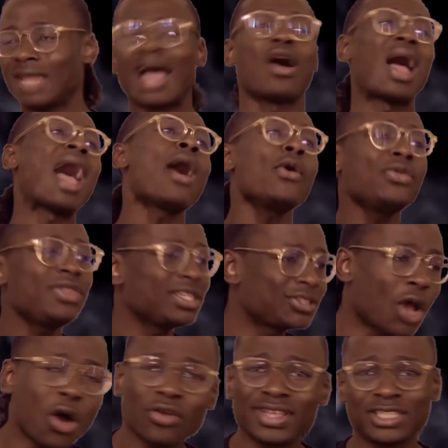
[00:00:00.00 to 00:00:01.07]
Now, how does
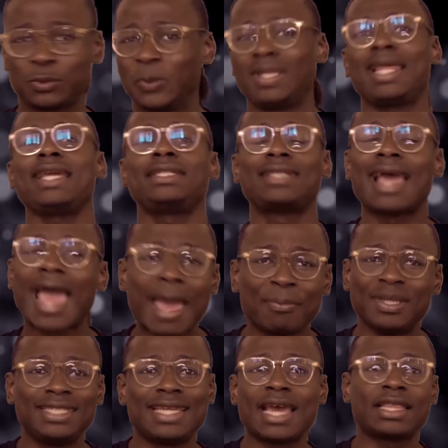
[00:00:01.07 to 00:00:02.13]
all this relate to
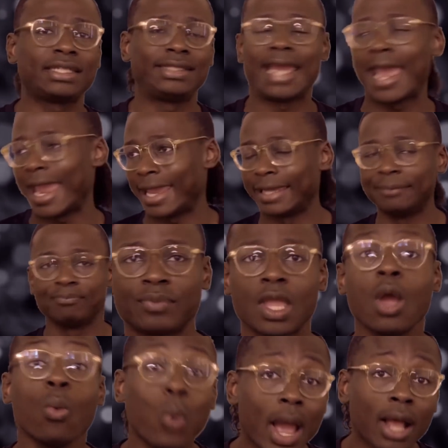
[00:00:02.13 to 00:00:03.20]
Happy Death Day?
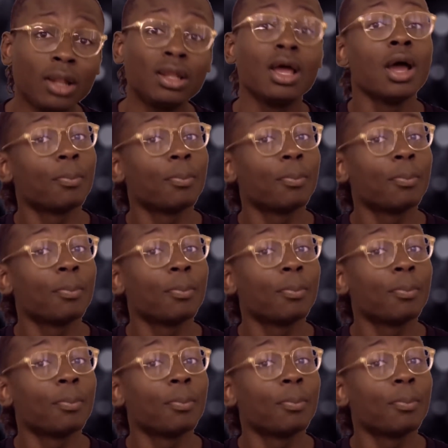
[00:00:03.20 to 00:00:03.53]
Well,